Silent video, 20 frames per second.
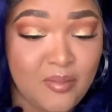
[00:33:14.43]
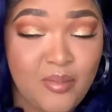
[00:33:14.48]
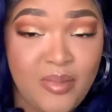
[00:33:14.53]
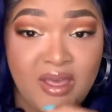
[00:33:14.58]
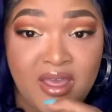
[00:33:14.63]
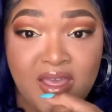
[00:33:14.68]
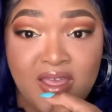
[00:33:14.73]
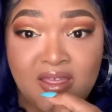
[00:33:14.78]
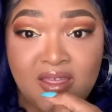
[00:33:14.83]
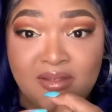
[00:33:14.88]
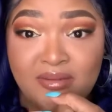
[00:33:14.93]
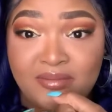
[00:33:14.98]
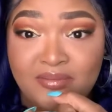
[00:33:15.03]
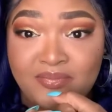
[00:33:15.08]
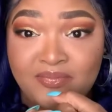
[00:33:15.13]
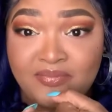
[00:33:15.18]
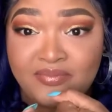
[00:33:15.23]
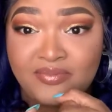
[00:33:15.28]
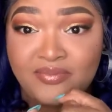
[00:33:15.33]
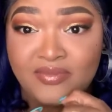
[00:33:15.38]
But
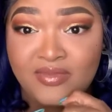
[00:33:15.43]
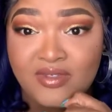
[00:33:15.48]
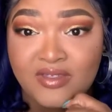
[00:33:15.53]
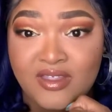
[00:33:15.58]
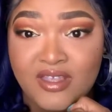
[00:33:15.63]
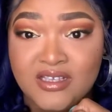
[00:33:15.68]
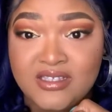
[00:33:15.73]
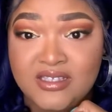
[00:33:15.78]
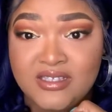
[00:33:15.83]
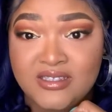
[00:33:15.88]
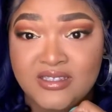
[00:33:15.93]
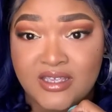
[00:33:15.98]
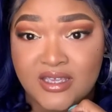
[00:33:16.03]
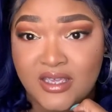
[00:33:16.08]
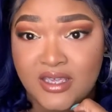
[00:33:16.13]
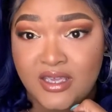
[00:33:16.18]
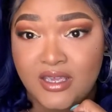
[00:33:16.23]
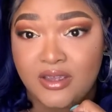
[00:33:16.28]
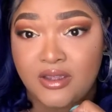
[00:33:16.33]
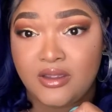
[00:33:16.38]
this is it
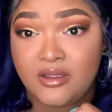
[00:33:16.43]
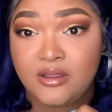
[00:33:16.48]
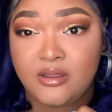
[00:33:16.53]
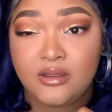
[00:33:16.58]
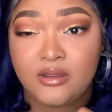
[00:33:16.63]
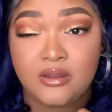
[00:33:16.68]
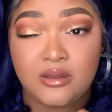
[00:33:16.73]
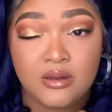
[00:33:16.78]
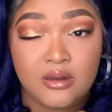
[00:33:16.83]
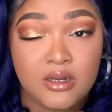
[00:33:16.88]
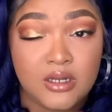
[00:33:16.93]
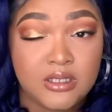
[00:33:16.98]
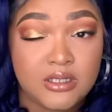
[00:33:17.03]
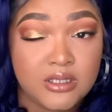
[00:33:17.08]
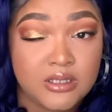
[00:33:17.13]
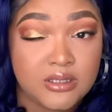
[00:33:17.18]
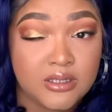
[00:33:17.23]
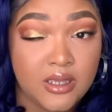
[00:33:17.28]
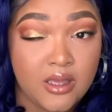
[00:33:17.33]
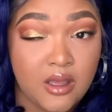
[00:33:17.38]
here. This
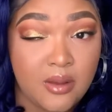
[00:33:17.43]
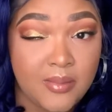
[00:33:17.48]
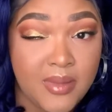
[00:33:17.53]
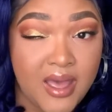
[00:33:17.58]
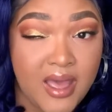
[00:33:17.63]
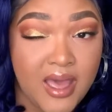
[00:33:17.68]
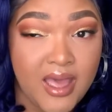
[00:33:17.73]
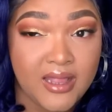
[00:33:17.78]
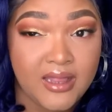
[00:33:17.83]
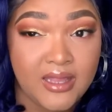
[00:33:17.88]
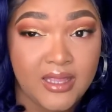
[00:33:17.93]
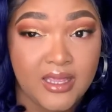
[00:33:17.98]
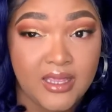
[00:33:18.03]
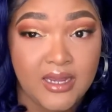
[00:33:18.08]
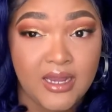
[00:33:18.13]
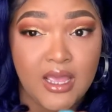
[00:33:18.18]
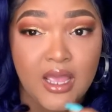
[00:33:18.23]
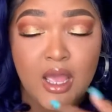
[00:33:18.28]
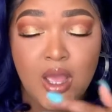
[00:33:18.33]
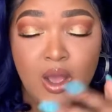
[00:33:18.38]
is it on my
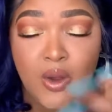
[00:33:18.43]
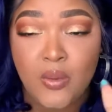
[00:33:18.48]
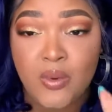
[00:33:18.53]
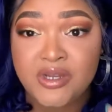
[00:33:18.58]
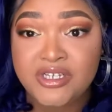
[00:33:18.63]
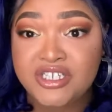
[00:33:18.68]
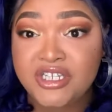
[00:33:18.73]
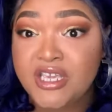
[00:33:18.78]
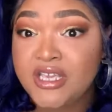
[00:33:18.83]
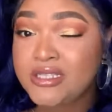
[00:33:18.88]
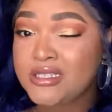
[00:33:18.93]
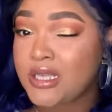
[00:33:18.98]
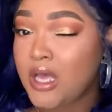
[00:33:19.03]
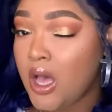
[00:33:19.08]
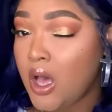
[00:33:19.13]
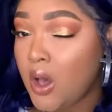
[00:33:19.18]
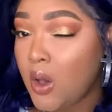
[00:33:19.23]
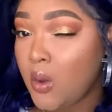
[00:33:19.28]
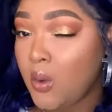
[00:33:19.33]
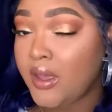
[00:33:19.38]
eyelid, which is
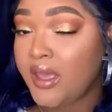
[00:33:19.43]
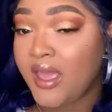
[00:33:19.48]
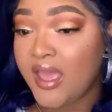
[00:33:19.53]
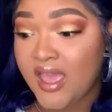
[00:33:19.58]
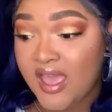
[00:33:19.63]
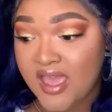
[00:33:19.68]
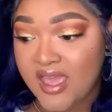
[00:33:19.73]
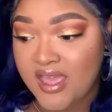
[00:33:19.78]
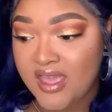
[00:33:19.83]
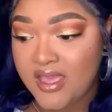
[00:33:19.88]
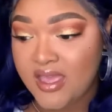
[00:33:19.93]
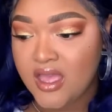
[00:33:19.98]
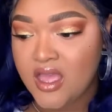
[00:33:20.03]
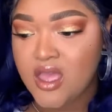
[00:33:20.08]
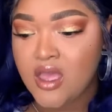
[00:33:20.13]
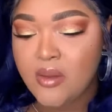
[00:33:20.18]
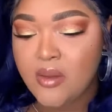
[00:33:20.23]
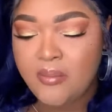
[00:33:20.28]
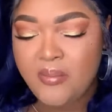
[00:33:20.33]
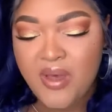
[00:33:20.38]
okay,
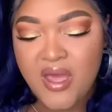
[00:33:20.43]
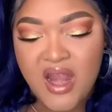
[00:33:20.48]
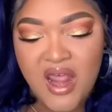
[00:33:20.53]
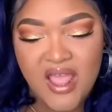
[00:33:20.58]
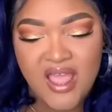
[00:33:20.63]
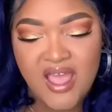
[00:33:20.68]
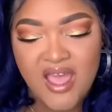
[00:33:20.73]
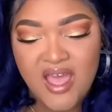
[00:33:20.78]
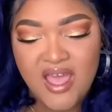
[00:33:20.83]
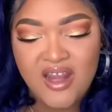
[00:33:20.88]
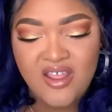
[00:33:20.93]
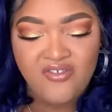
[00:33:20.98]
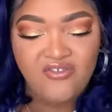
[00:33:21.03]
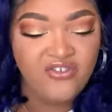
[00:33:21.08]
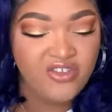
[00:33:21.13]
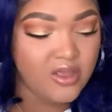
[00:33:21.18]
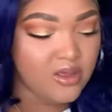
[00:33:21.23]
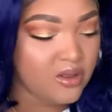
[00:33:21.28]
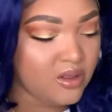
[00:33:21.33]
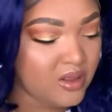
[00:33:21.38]
but I kind of
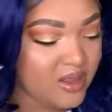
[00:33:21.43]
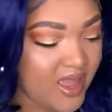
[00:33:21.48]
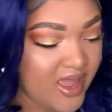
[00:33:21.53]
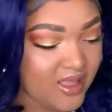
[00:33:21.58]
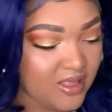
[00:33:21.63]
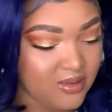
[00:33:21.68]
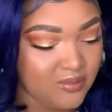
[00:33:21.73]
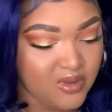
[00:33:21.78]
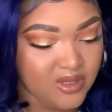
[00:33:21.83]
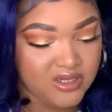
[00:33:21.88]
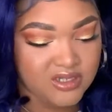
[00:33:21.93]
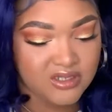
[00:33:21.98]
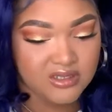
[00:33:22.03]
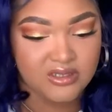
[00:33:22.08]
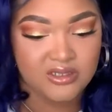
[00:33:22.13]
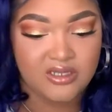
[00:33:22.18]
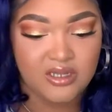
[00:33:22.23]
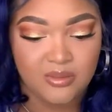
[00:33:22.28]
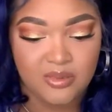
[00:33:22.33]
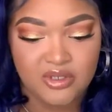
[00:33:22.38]
feel like, let me
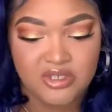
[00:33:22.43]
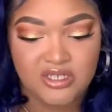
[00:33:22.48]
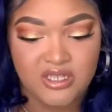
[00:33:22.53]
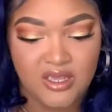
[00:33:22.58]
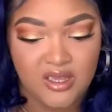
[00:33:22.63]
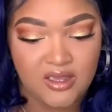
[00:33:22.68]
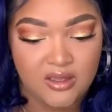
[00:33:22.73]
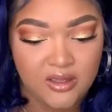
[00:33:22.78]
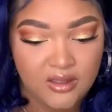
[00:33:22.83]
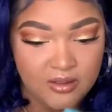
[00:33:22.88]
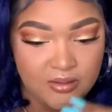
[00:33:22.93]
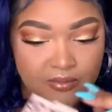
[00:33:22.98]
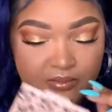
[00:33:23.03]
just double take.